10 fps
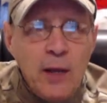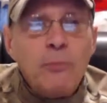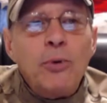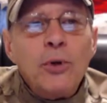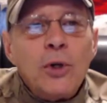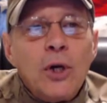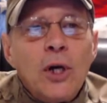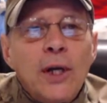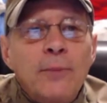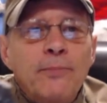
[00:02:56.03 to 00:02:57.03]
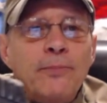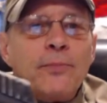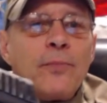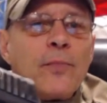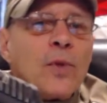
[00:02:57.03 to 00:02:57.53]
and put on
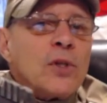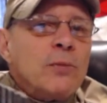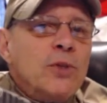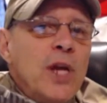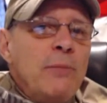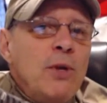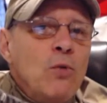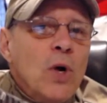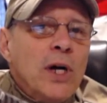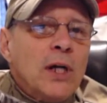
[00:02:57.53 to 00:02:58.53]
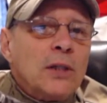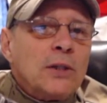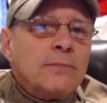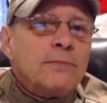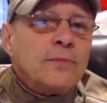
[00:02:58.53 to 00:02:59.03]
some JB
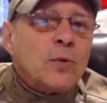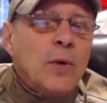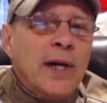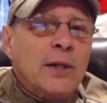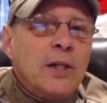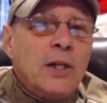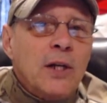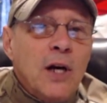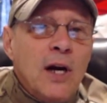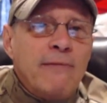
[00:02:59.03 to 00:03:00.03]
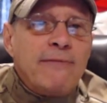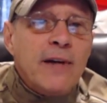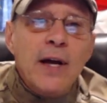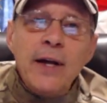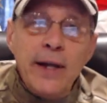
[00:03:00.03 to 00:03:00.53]
Weld, rounded it
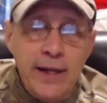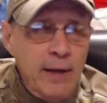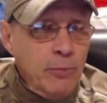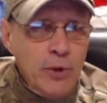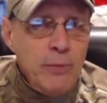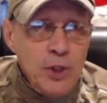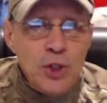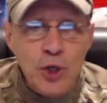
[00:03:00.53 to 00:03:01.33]
off, and that pretty